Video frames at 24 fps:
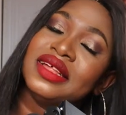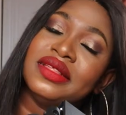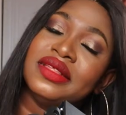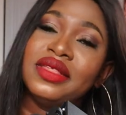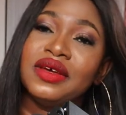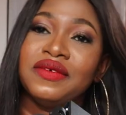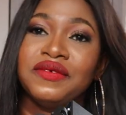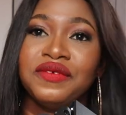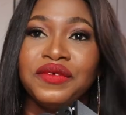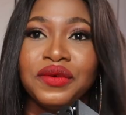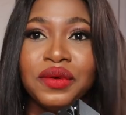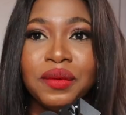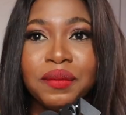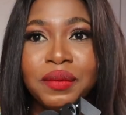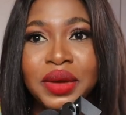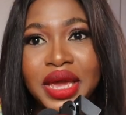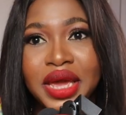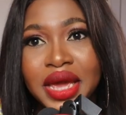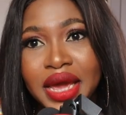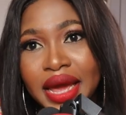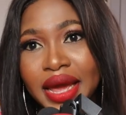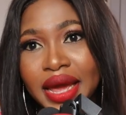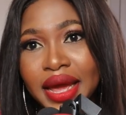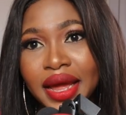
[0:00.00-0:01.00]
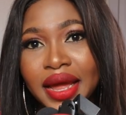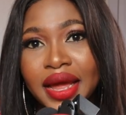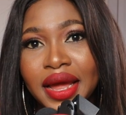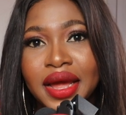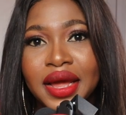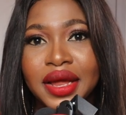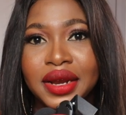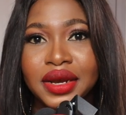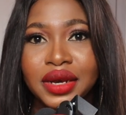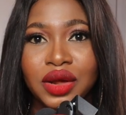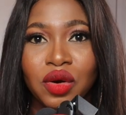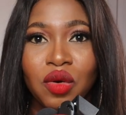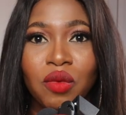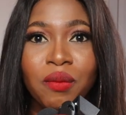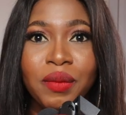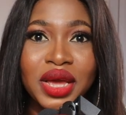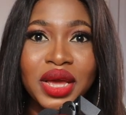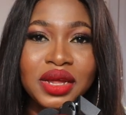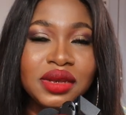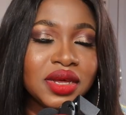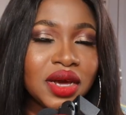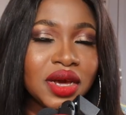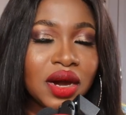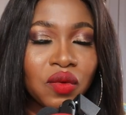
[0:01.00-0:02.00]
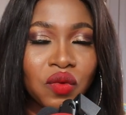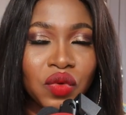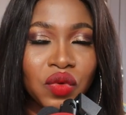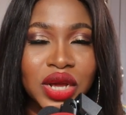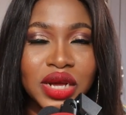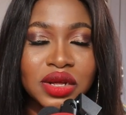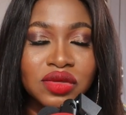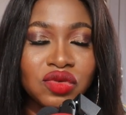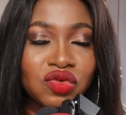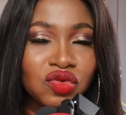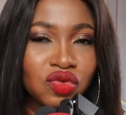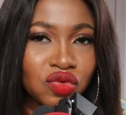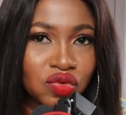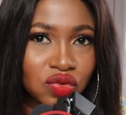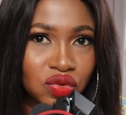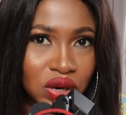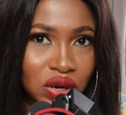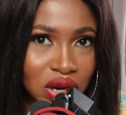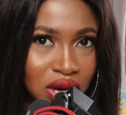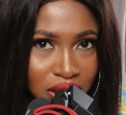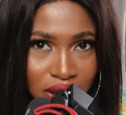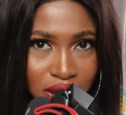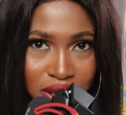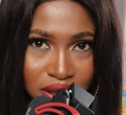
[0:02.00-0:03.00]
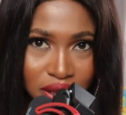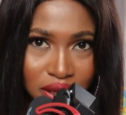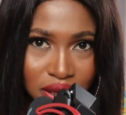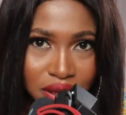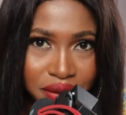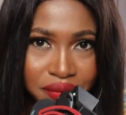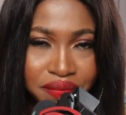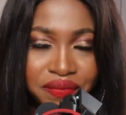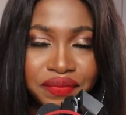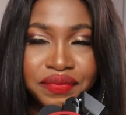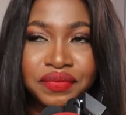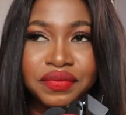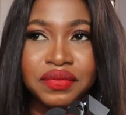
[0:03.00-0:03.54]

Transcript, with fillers: Then from here, they'll make their way to Canada.